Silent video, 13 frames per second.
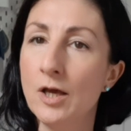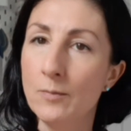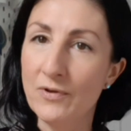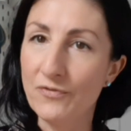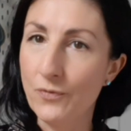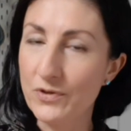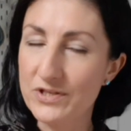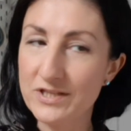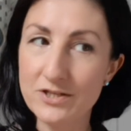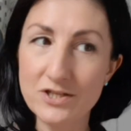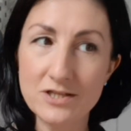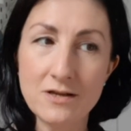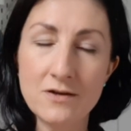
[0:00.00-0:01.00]
before the
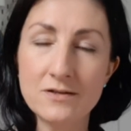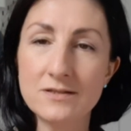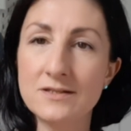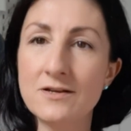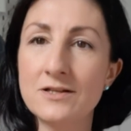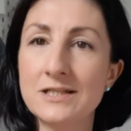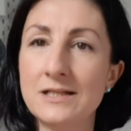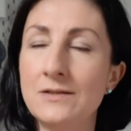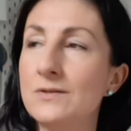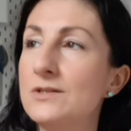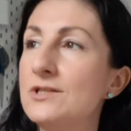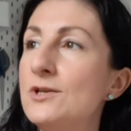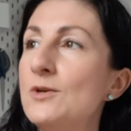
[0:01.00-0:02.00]
stitches started to look
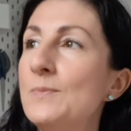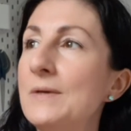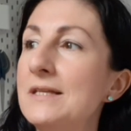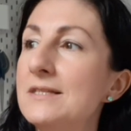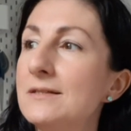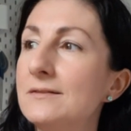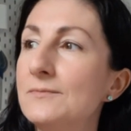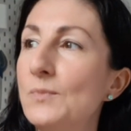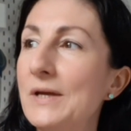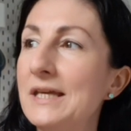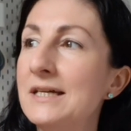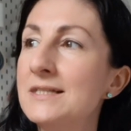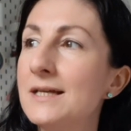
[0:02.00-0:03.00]
stupid and
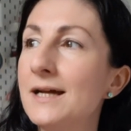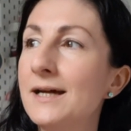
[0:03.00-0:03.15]
weird.